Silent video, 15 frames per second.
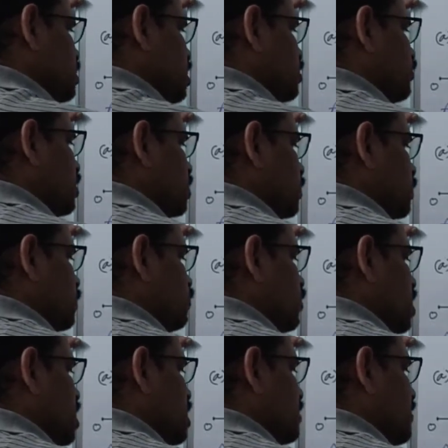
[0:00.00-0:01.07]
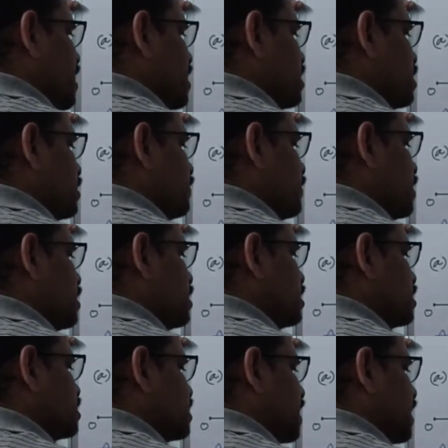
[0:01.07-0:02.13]
equal to 1 meter per
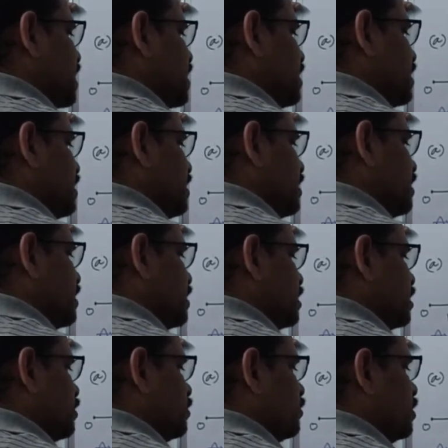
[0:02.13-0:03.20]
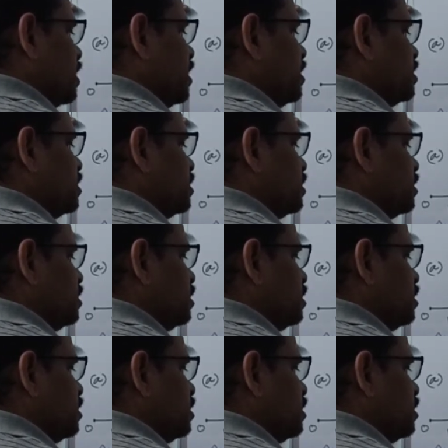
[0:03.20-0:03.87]
second. Got it?